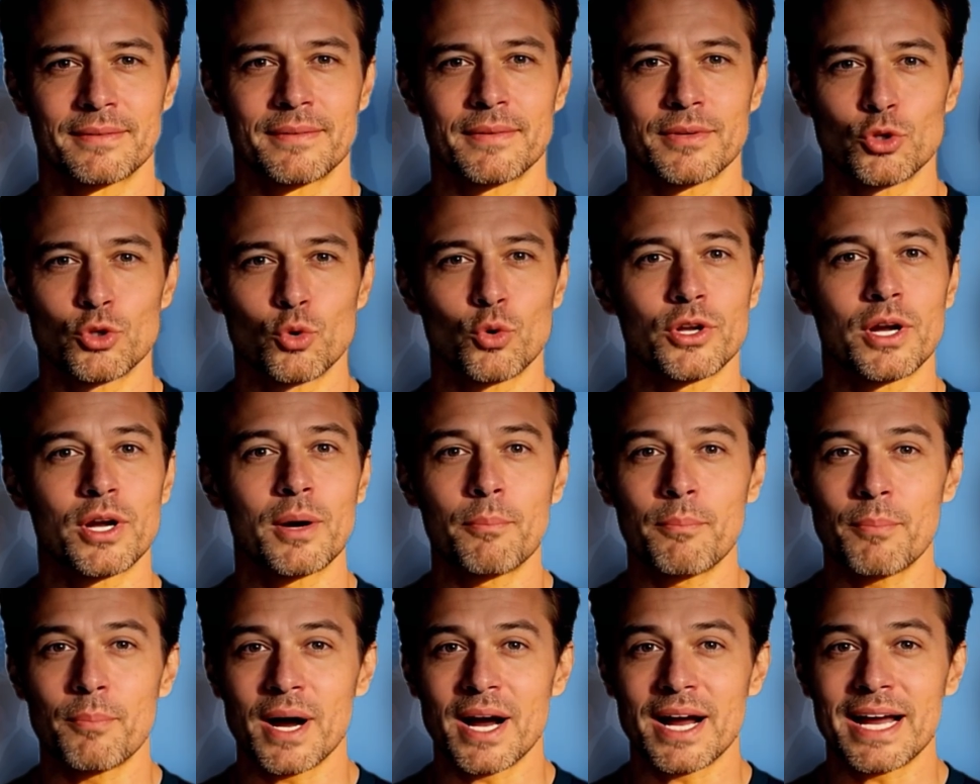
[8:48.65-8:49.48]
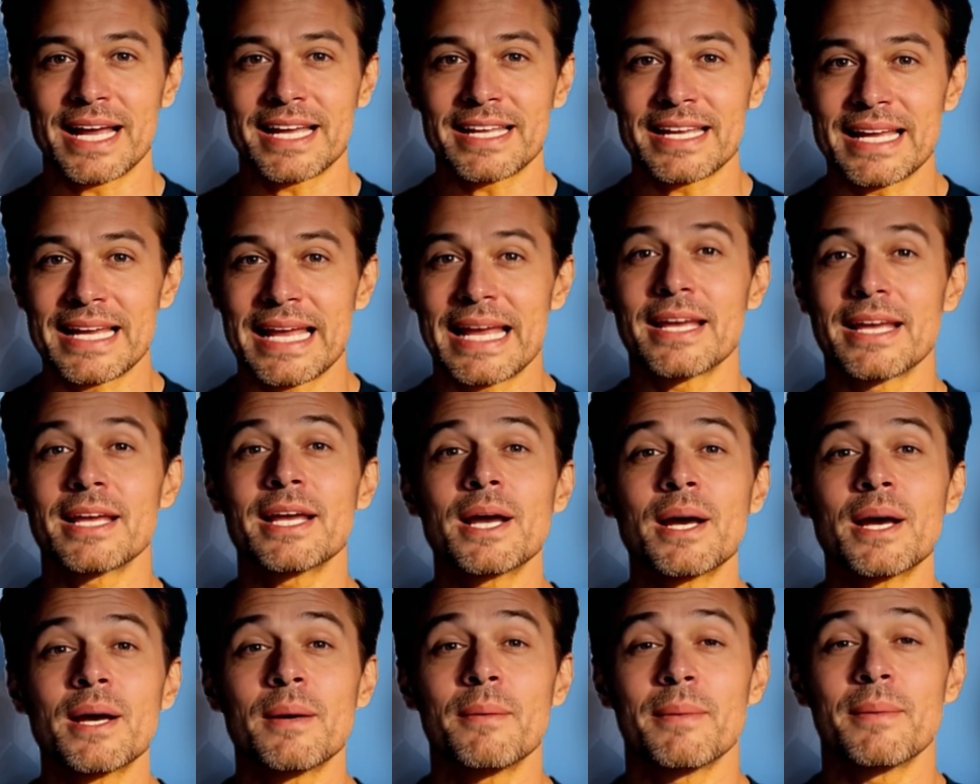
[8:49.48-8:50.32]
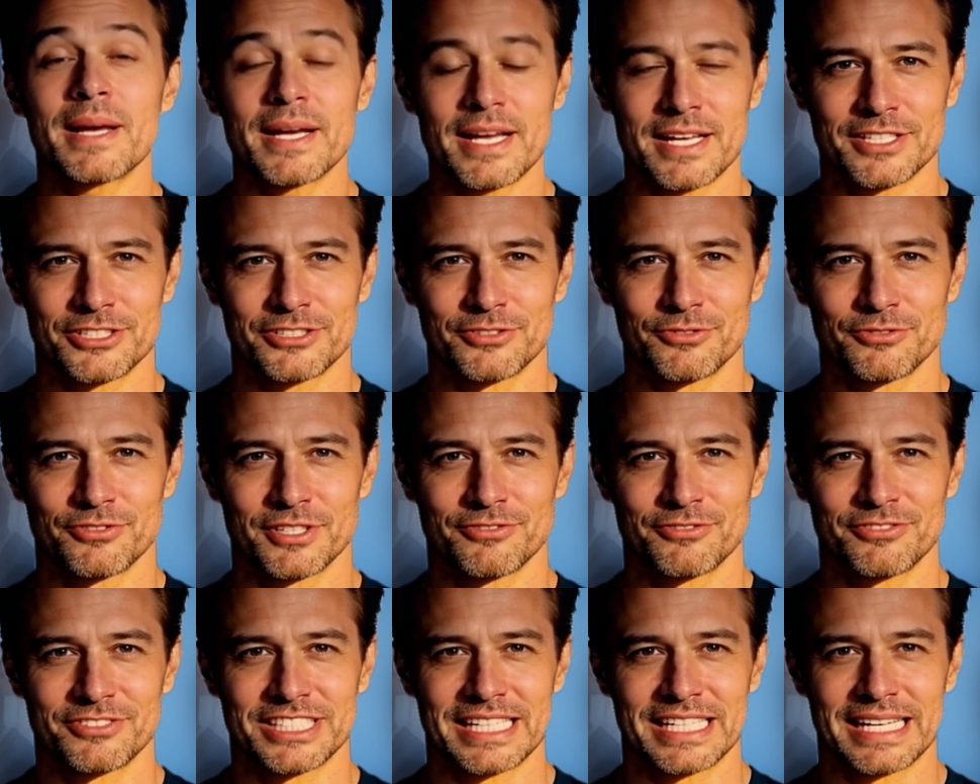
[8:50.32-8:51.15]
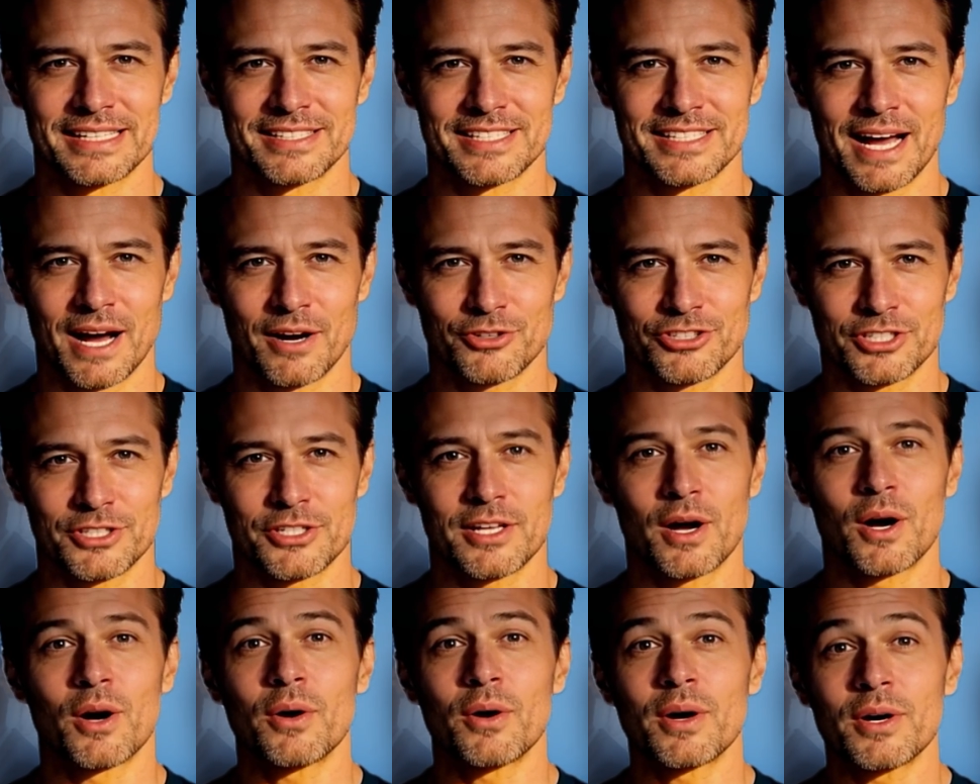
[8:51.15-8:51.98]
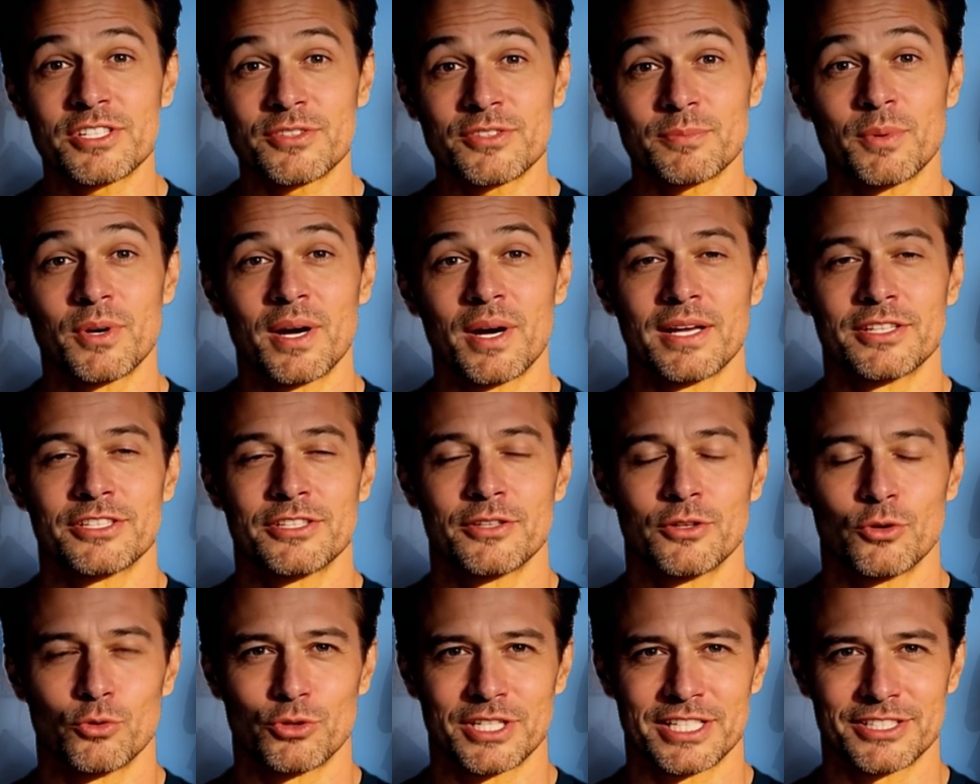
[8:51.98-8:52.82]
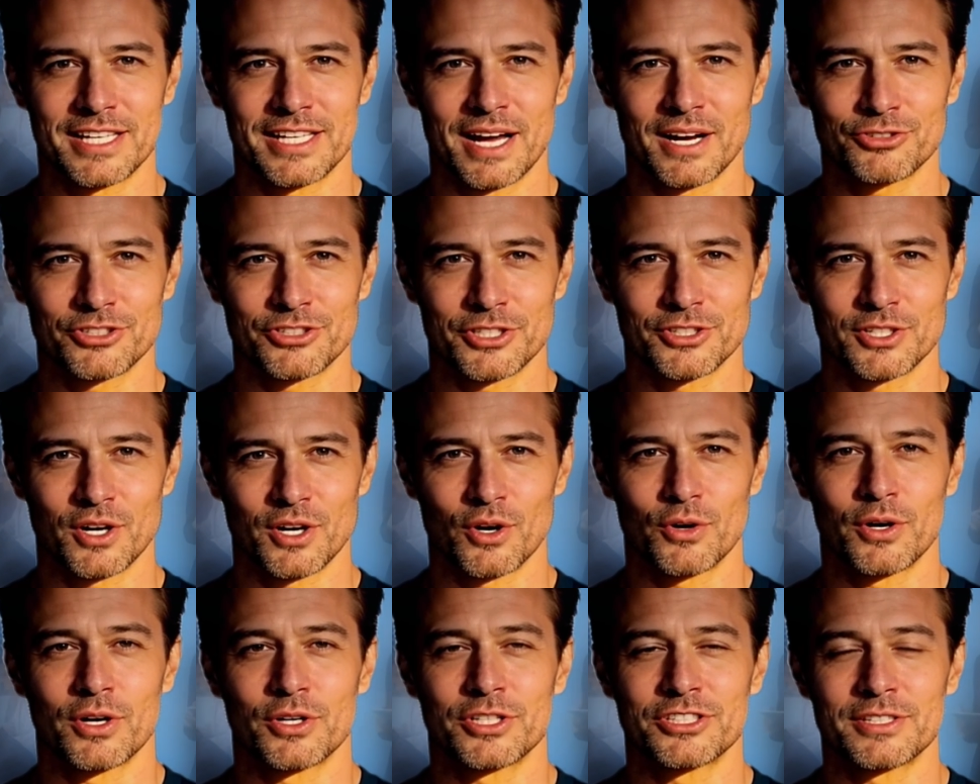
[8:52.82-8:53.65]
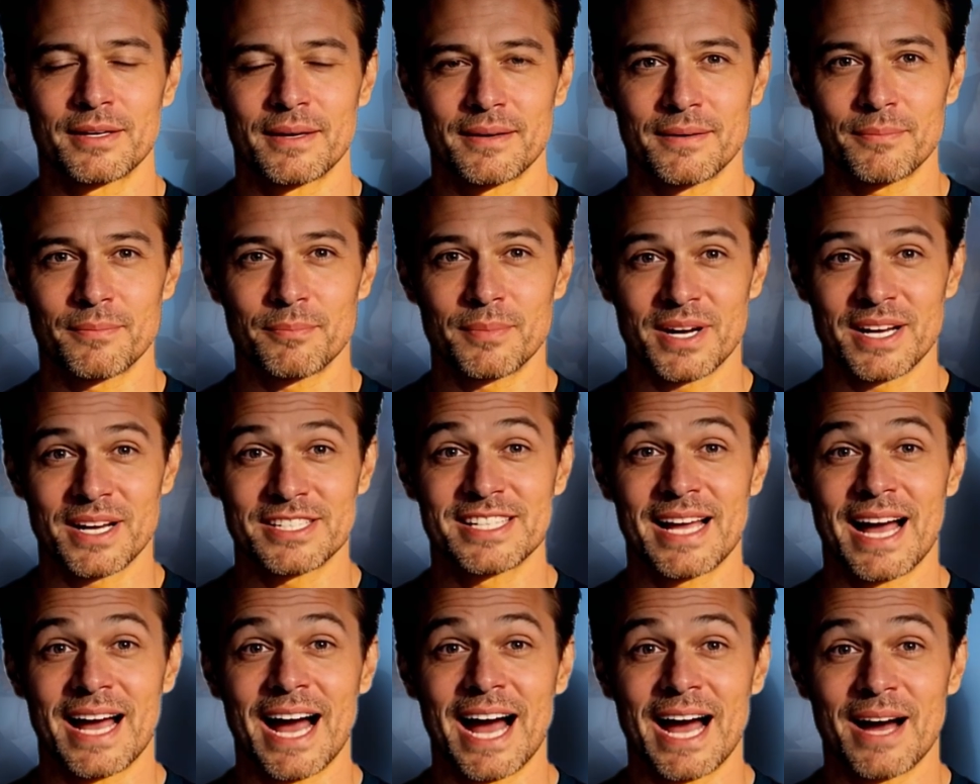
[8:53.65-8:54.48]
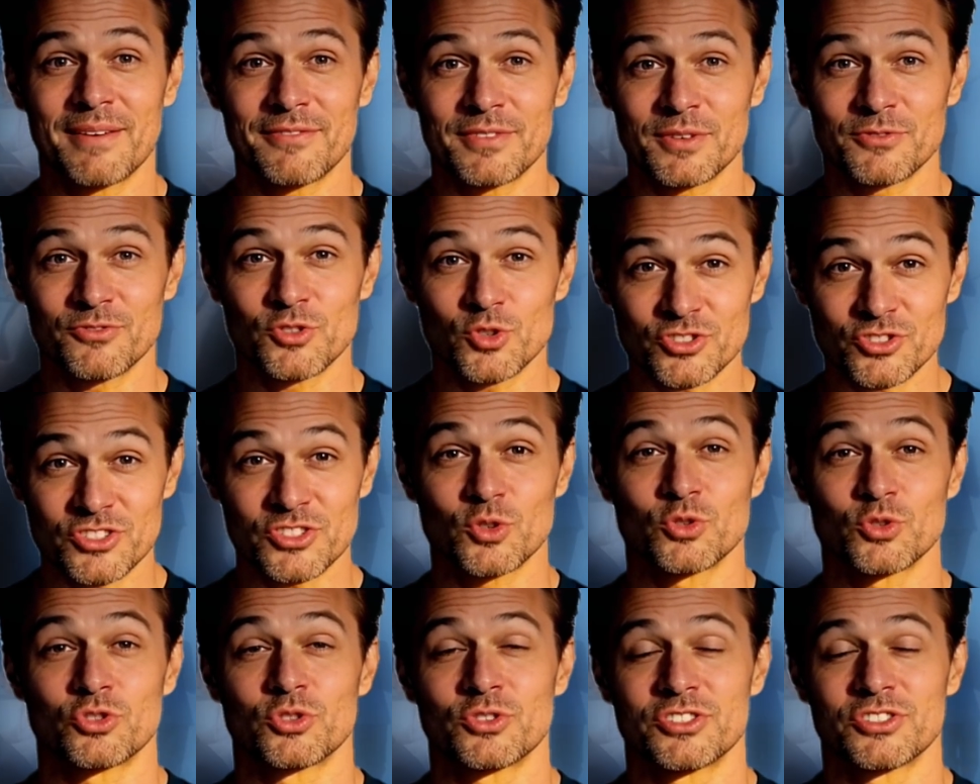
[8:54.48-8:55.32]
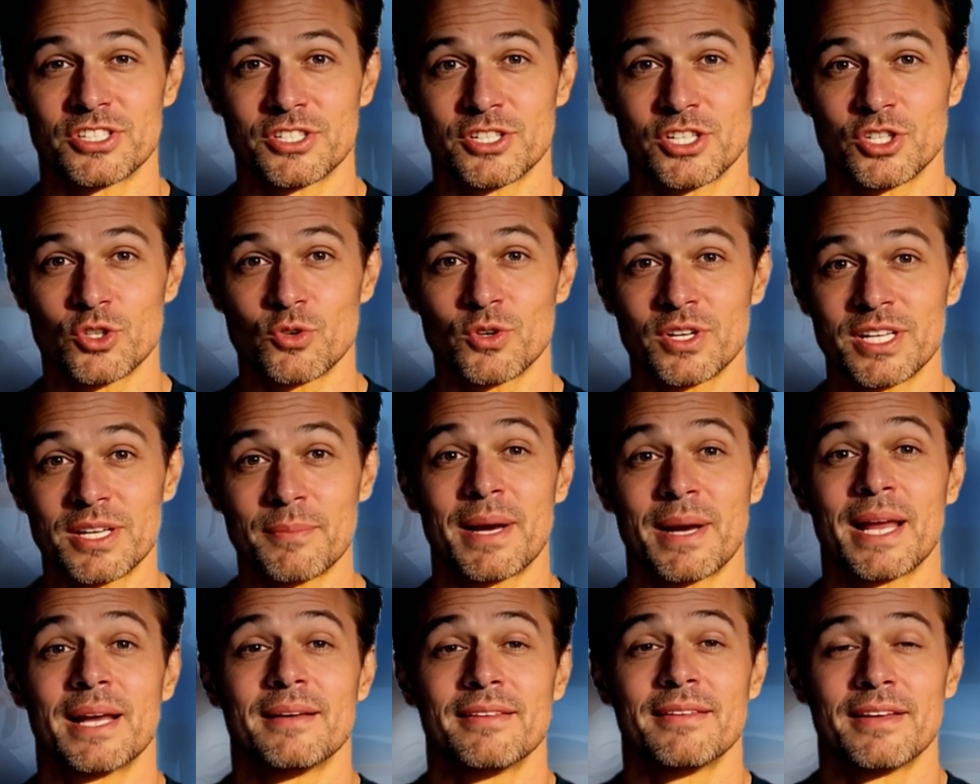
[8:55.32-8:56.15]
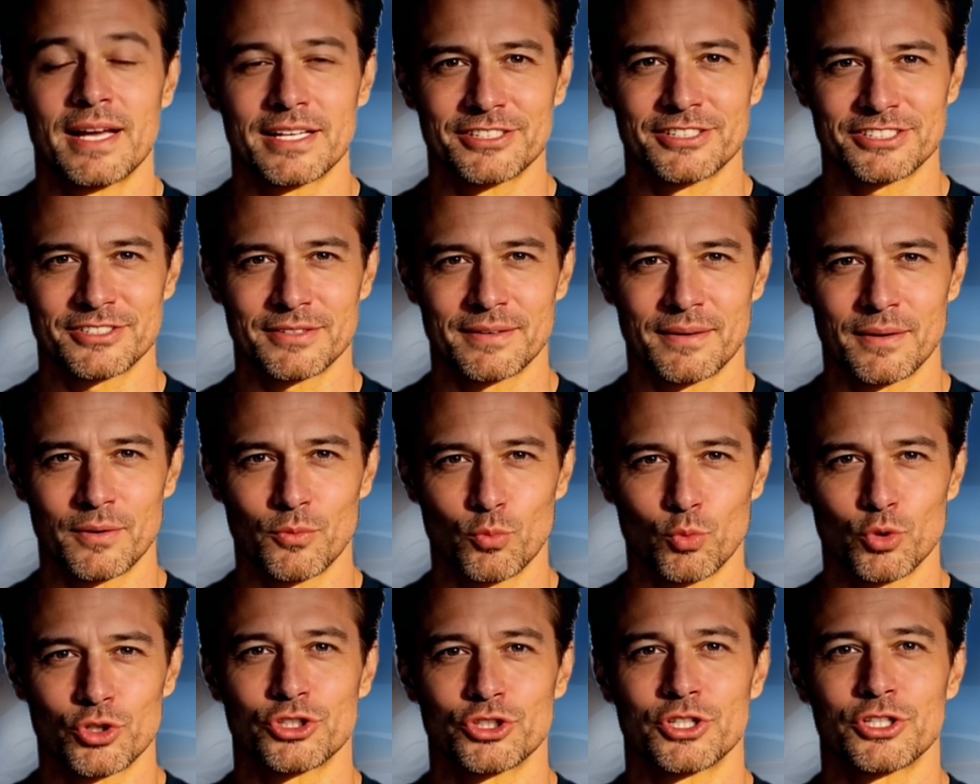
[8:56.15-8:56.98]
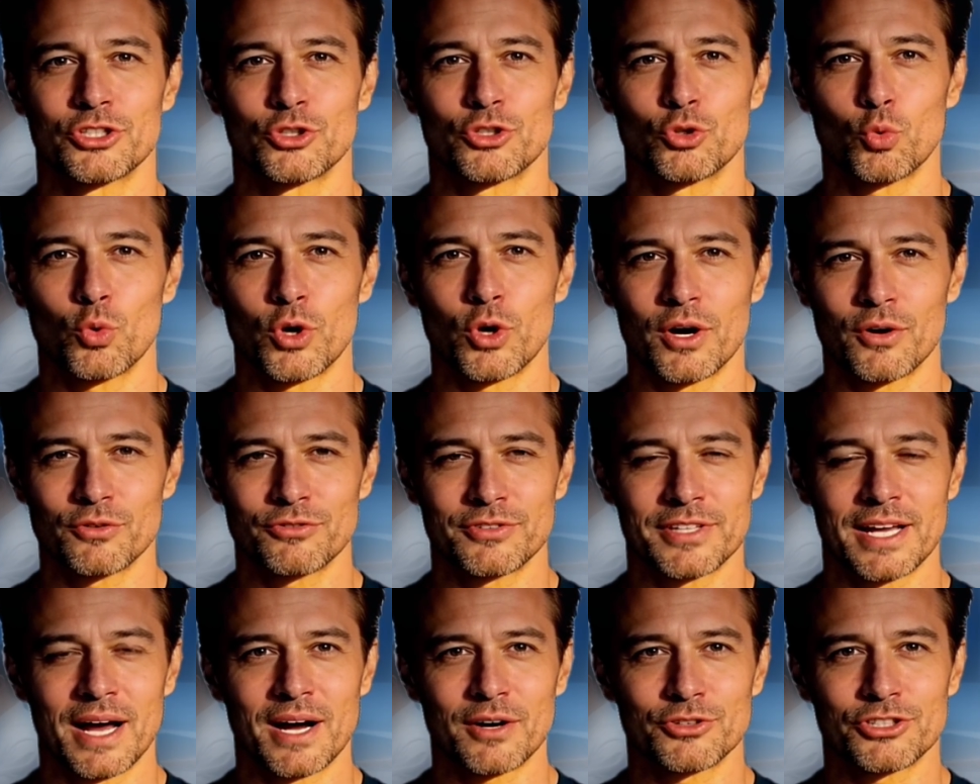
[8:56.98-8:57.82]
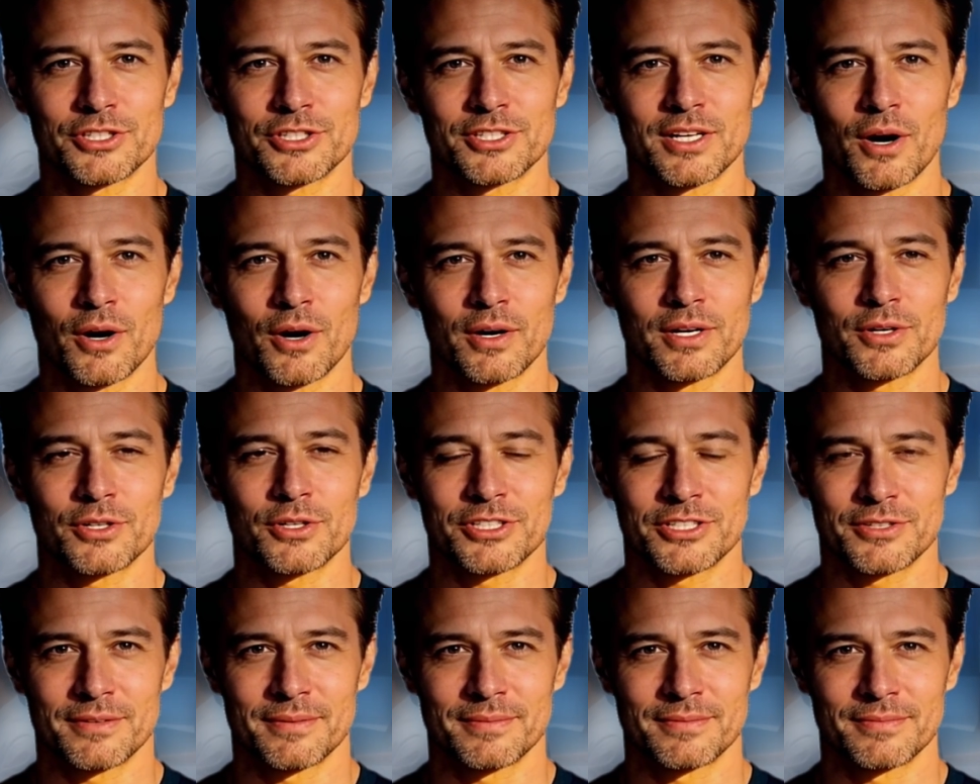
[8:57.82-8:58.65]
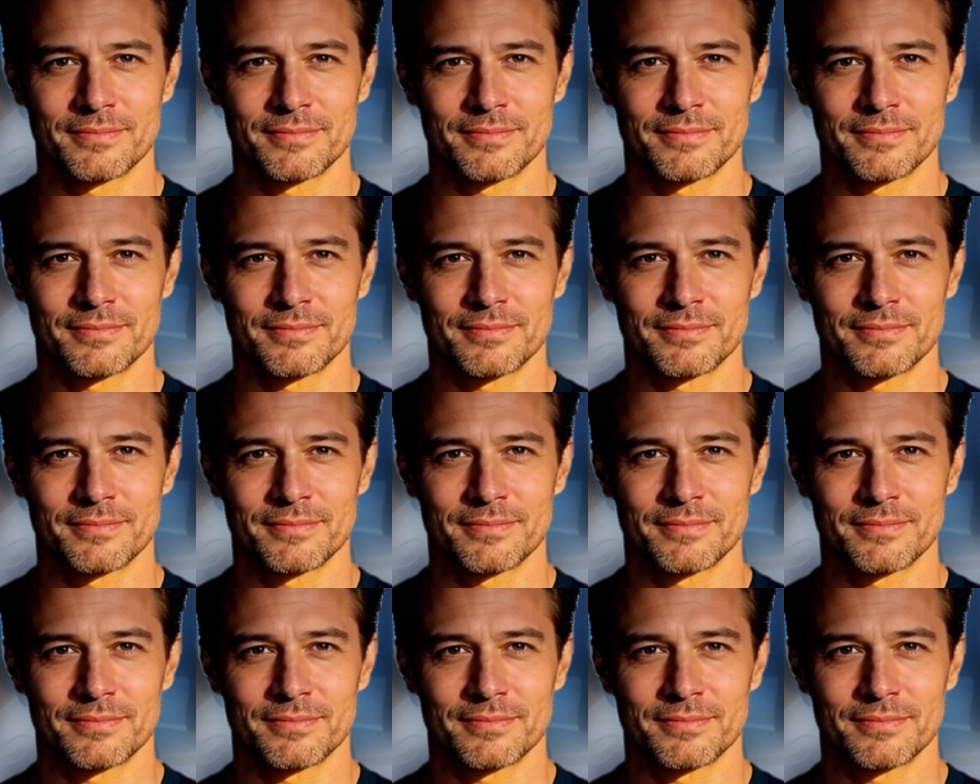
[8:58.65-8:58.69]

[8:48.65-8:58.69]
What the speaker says: Your combined income is $15,000 plus $3,000 plus half of your Social Security benefits, which is $12,000.